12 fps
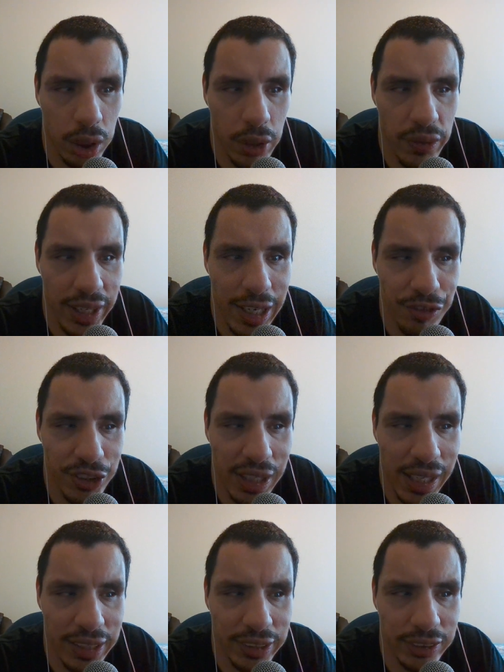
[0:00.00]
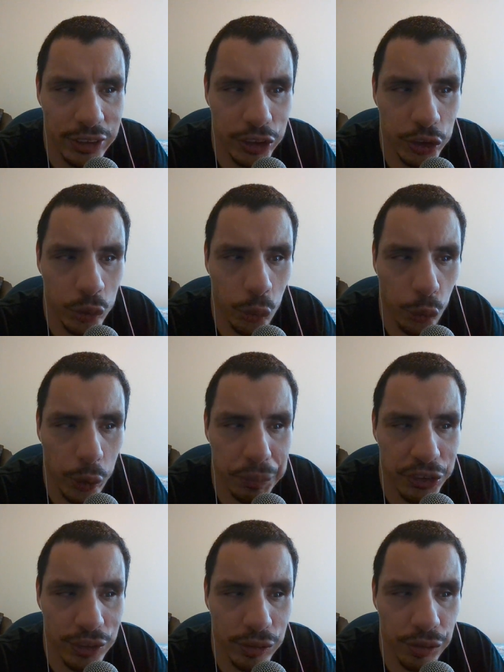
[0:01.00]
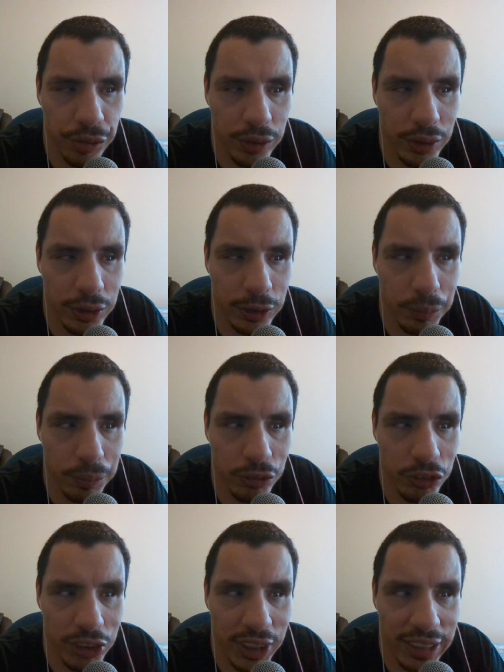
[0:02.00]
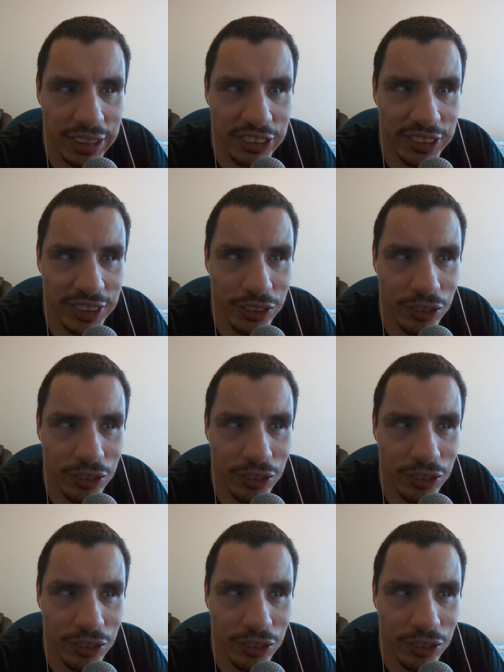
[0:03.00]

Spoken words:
they have to add descriptive text